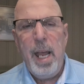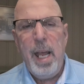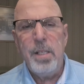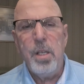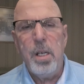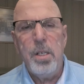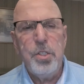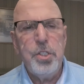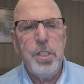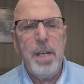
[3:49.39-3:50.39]
and
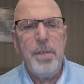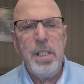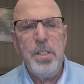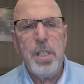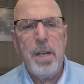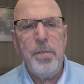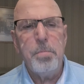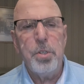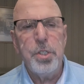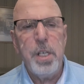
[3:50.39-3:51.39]

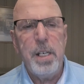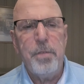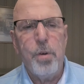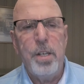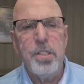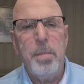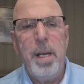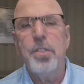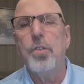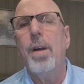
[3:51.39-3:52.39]
77% of
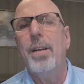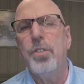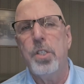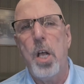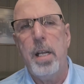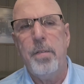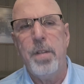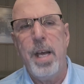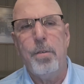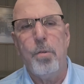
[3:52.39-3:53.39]
resumes are outside of
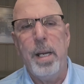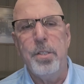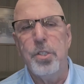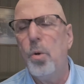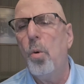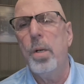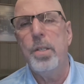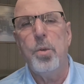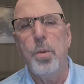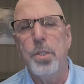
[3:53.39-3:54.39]
that range, according
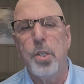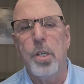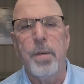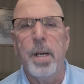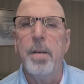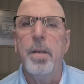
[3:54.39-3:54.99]
to a survey.